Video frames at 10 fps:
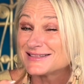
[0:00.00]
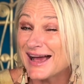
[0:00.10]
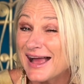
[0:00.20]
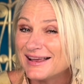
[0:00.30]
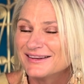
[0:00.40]

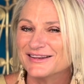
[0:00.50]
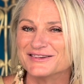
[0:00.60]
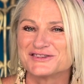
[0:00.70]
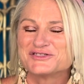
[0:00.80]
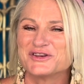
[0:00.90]
tailored
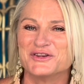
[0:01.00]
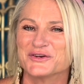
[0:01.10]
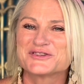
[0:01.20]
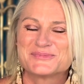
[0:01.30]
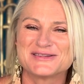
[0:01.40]
to your
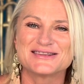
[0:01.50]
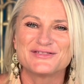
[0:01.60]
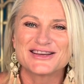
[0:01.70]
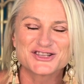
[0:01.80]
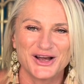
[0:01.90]

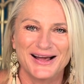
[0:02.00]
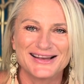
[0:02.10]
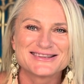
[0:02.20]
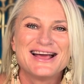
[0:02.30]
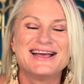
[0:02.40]
specific chart
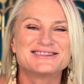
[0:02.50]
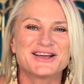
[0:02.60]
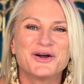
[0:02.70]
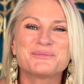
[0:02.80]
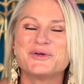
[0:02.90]
to
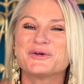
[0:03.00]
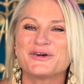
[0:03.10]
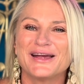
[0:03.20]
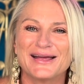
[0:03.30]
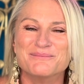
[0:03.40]
help you
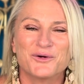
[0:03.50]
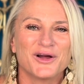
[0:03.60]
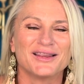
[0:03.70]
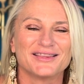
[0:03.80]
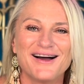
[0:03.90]
create more
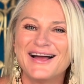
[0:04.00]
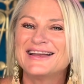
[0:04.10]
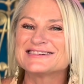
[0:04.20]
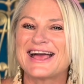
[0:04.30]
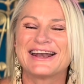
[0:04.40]
aligned
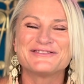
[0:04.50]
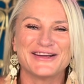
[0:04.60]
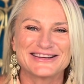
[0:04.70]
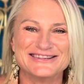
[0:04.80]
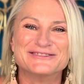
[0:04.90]
and
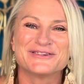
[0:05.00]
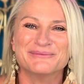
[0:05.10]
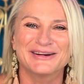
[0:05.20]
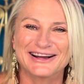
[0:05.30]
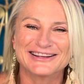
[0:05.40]
effective
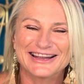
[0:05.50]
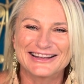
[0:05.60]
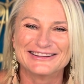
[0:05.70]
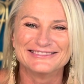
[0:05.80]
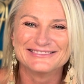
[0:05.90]
marketing.